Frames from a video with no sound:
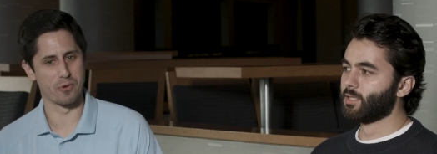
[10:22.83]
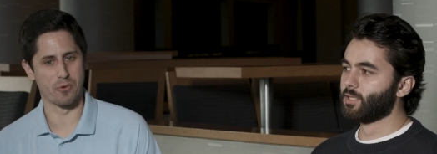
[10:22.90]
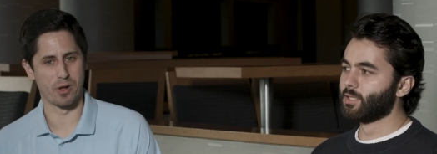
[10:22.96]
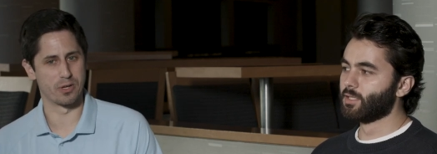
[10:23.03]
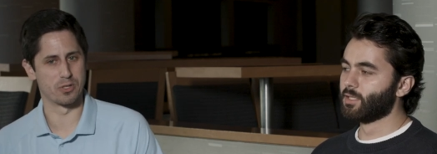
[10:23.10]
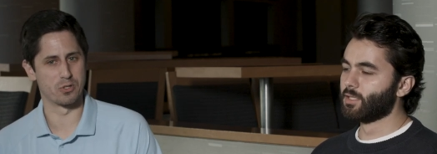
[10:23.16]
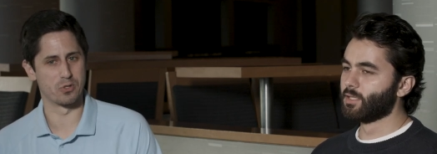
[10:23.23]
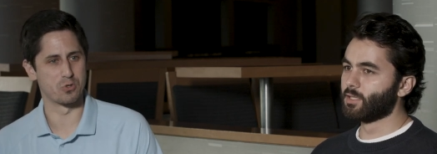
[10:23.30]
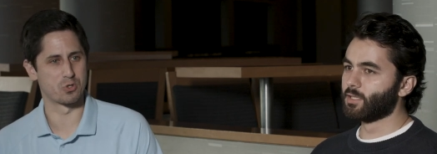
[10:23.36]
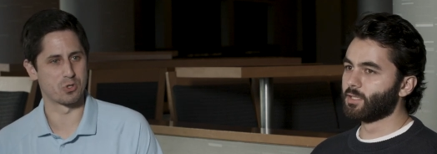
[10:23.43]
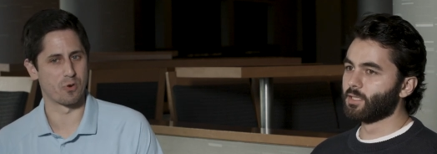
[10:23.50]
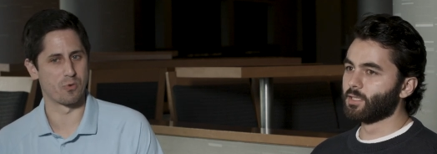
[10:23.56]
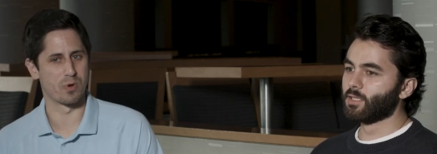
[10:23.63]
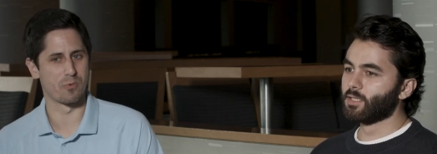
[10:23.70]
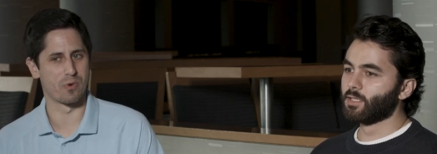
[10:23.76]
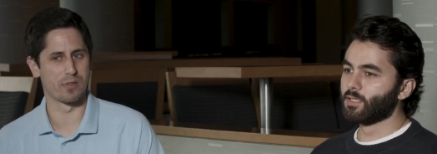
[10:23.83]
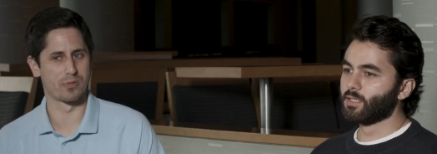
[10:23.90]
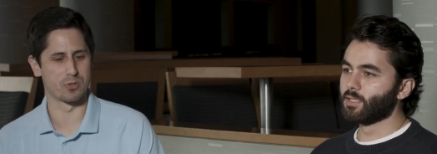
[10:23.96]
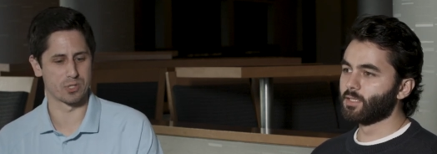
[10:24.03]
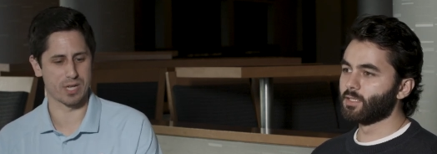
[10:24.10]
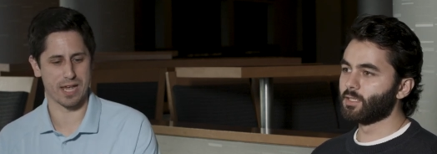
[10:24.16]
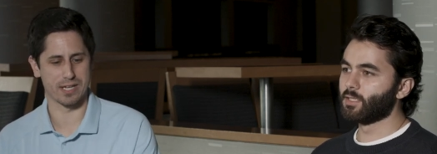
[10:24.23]
Speaker 1: we want to do. So we want
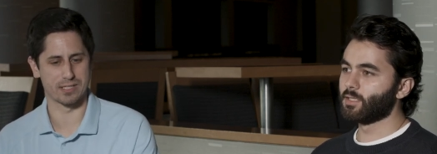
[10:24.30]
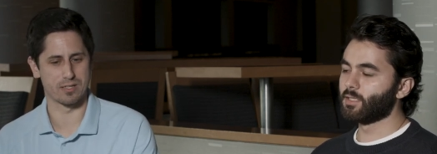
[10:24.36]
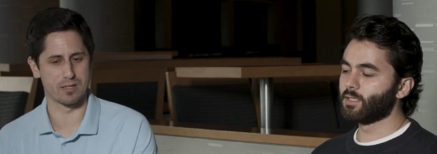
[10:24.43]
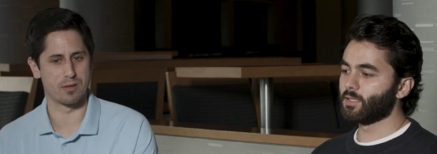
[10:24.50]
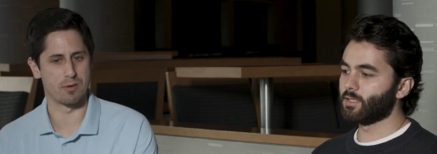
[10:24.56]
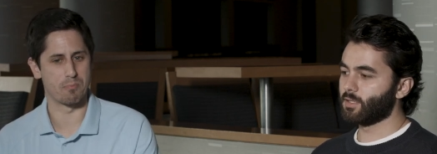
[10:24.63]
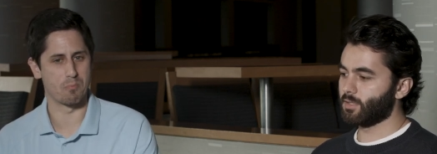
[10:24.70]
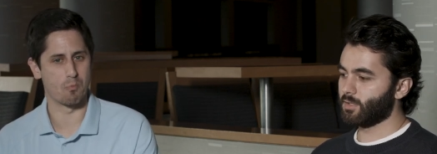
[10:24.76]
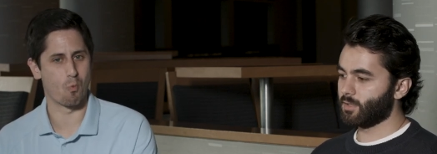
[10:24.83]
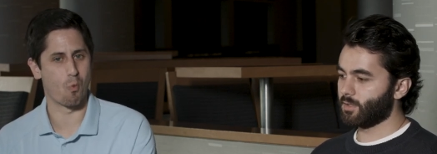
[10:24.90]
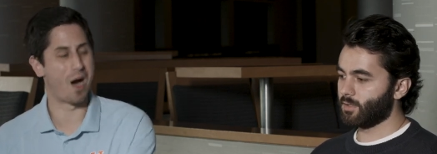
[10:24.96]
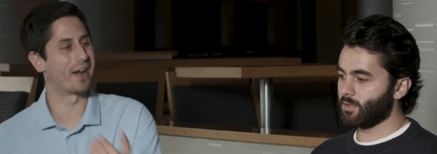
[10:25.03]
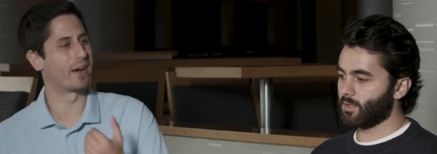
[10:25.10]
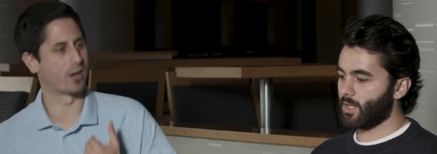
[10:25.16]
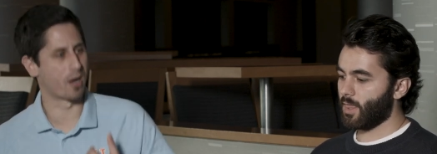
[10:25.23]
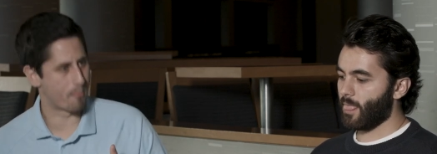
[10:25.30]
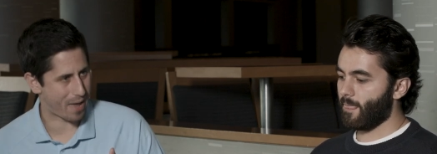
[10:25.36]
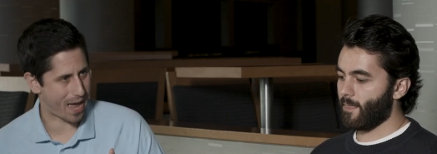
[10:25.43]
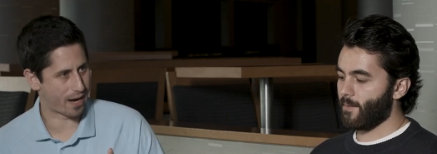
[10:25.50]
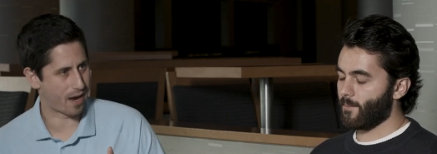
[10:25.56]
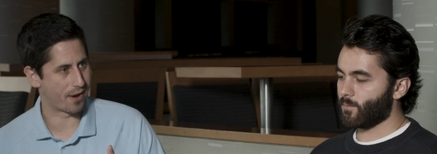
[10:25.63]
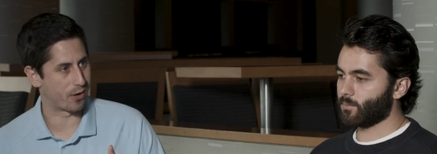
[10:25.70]
those guys to want to come
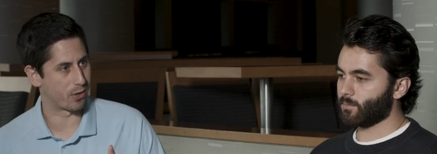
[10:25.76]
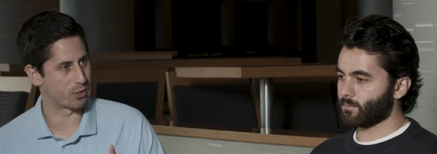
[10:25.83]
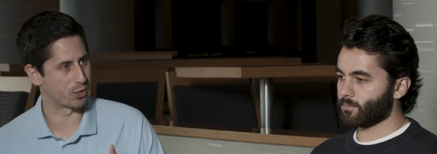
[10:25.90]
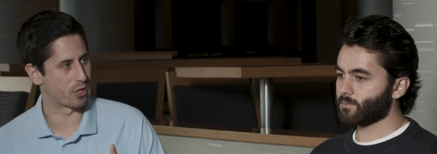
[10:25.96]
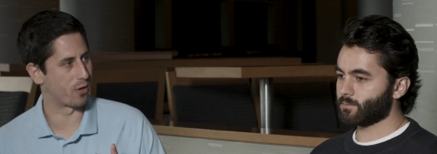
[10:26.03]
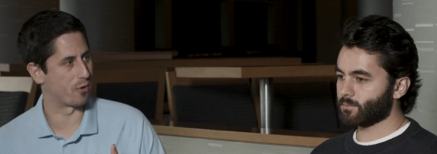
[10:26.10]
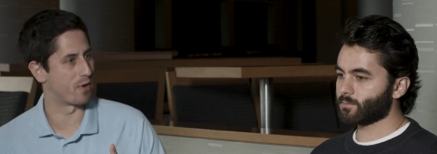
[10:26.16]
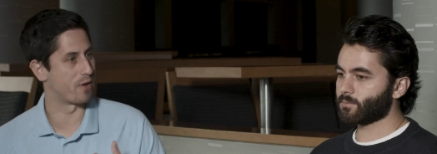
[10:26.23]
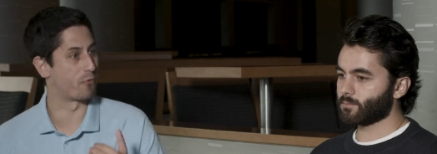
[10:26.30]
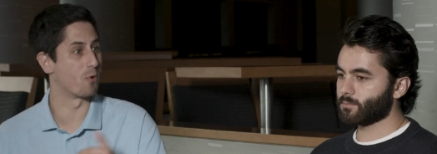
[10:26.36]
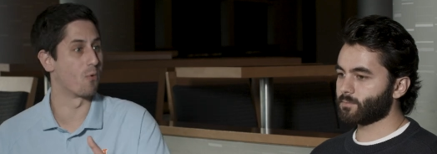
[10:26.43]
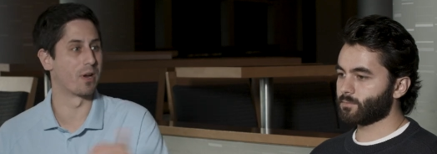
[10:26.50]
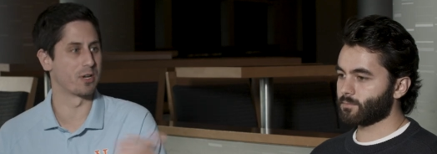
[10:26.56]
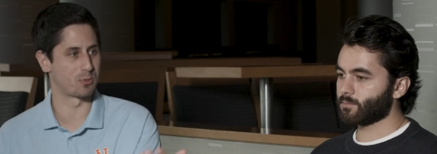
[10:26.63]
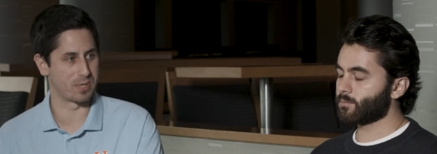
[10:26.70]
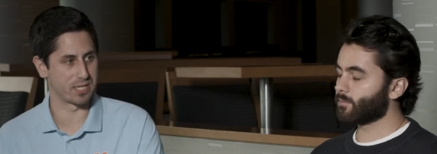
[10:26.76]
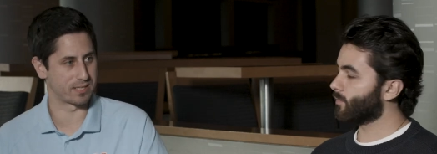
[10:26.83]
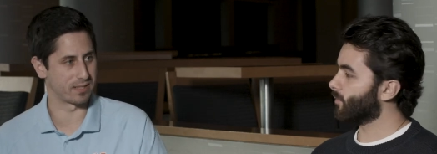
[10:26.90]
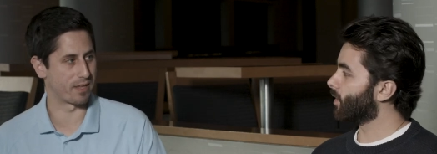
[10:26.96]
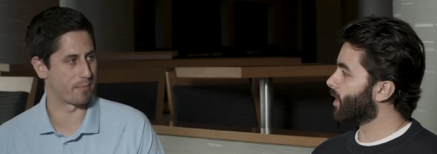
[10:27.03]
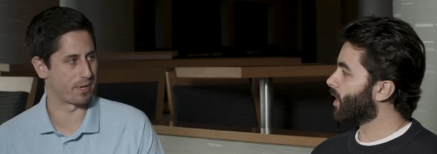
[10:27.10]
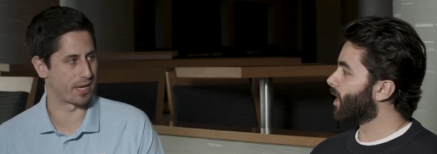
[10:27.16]
back on our show if we want to speak to them